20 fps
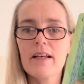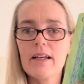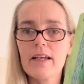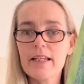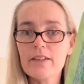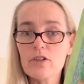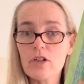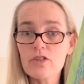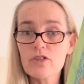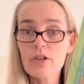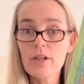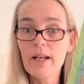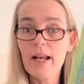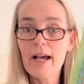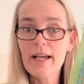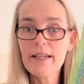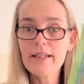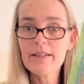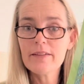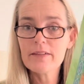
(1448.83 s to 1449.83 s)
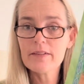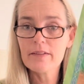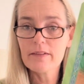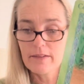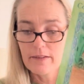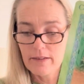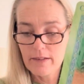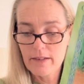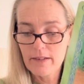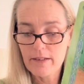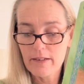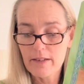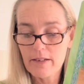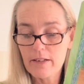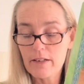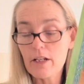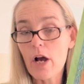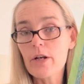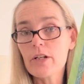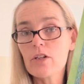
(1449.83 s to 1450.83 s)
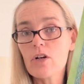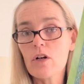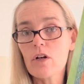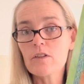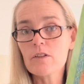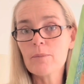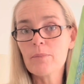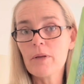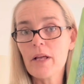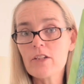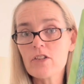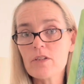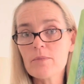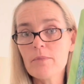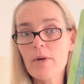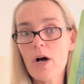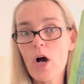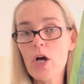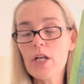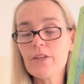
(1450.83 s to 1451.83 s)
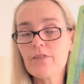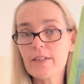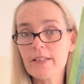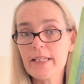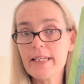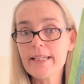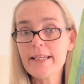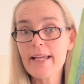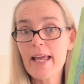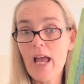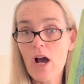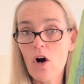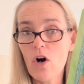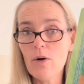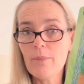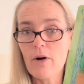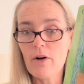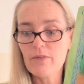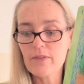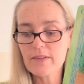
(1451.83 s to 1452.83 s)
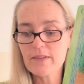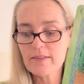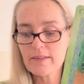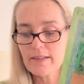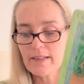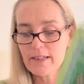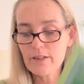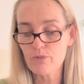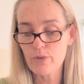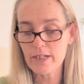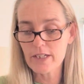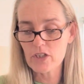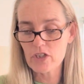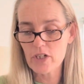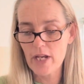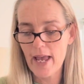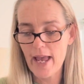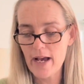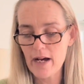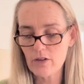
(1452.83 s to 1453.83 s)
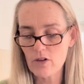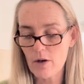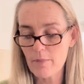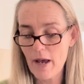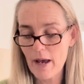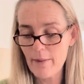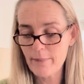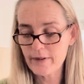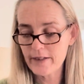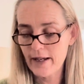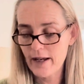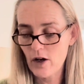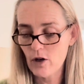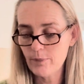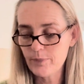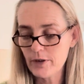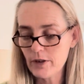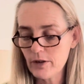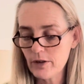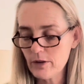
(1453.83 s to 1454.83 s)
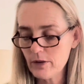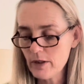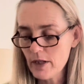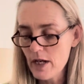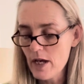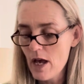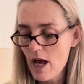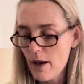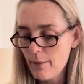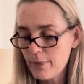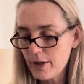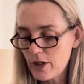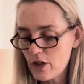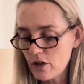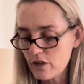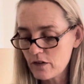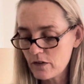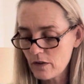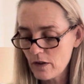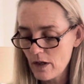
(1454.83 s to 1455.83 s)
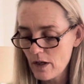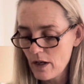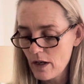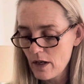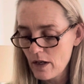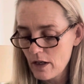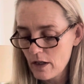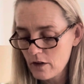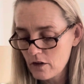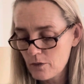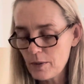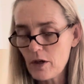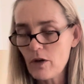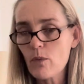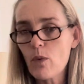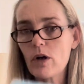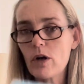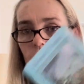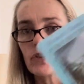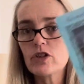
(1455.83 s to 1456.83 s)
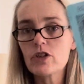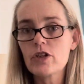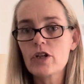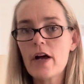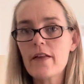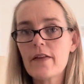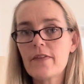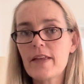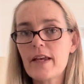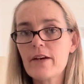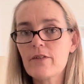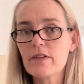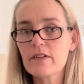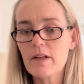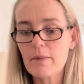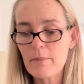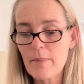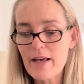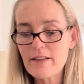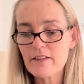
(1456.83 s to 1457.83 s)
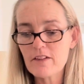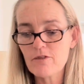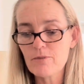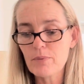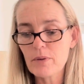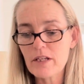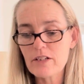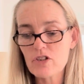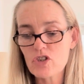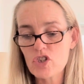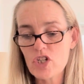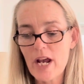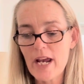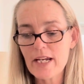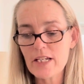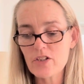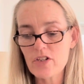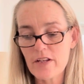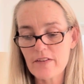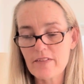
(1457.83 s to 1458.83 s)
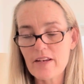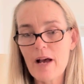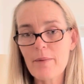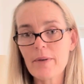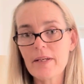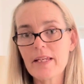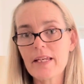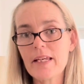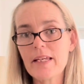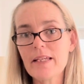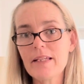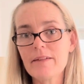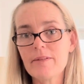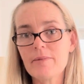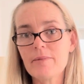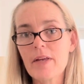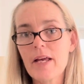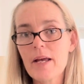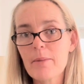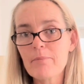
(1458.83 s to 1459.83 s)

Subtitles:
It's not too late. Go into contemplation mode. If you need help, obviously, reach out. I'm happy to help you because Spirit wants you to know that there is a massive blessed change that's coming in.